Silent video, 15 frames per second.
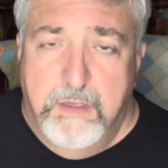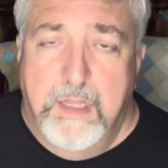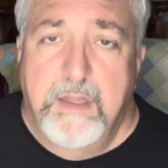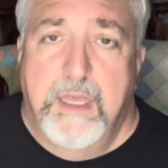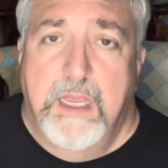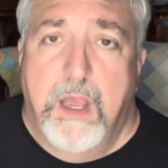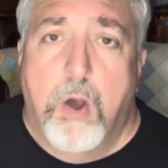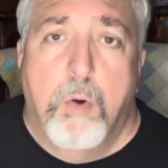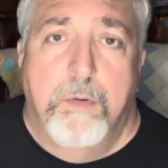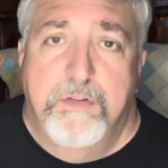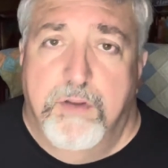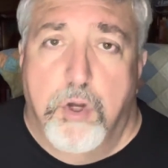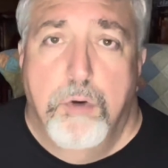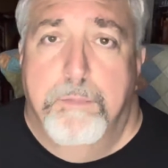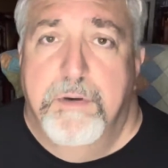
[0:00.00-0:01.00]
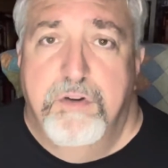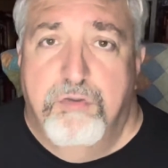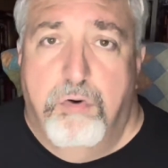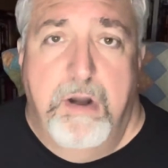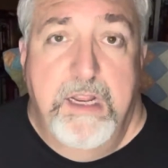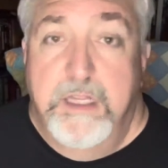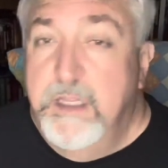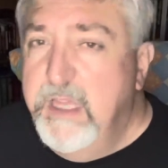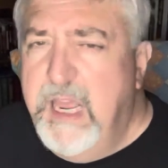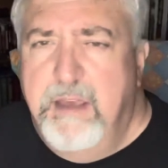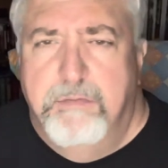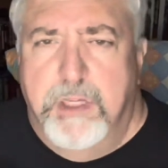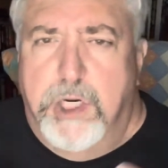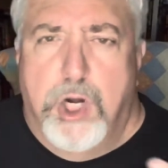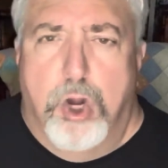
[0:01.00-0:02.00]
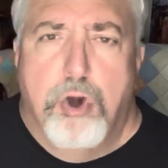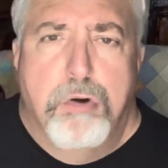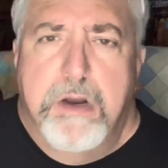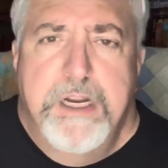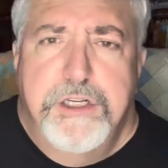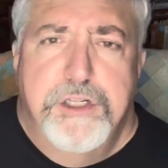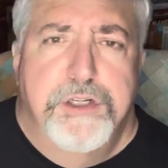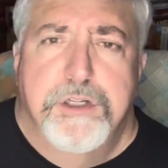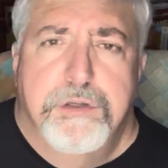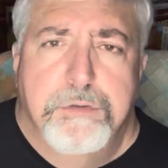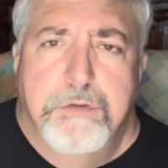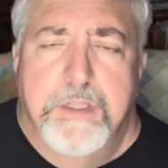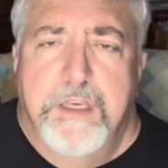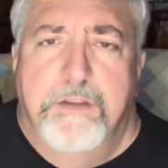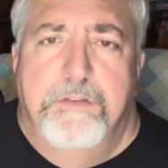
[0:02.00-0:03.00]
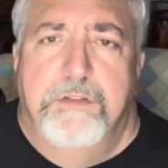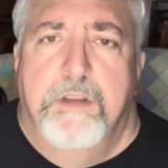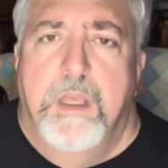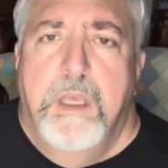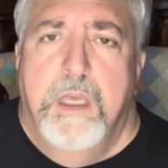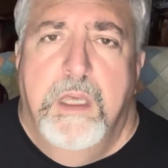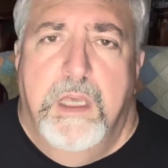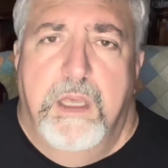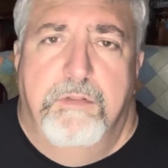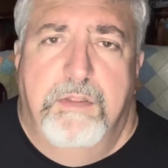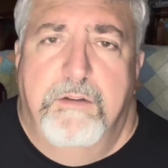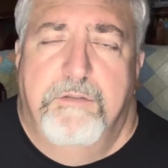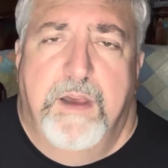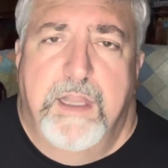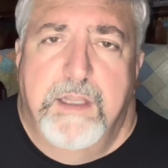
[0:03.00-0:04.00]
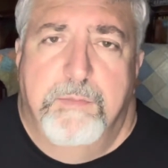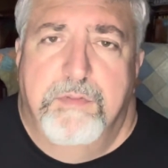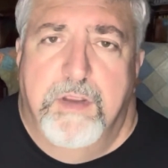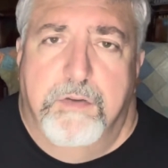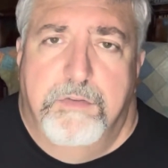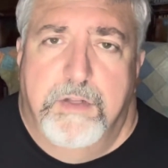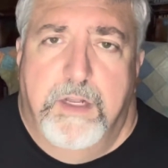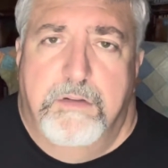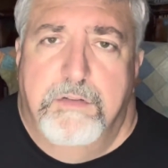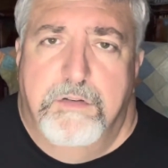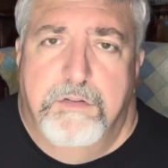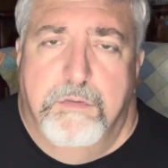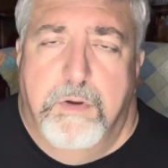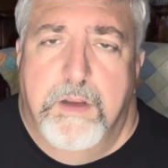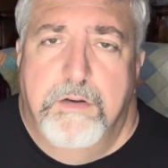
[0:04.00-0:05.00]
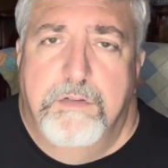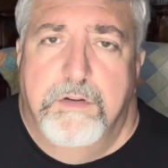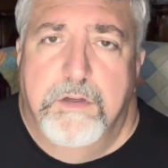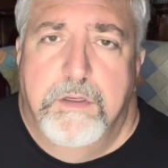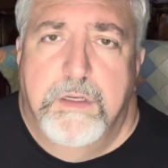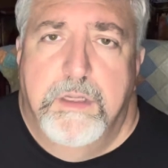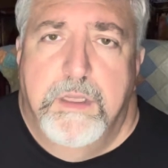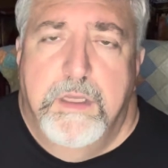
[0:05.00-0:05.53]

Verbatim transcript: And they always hope and train that they have the courage to do this if they find themselves in that situation.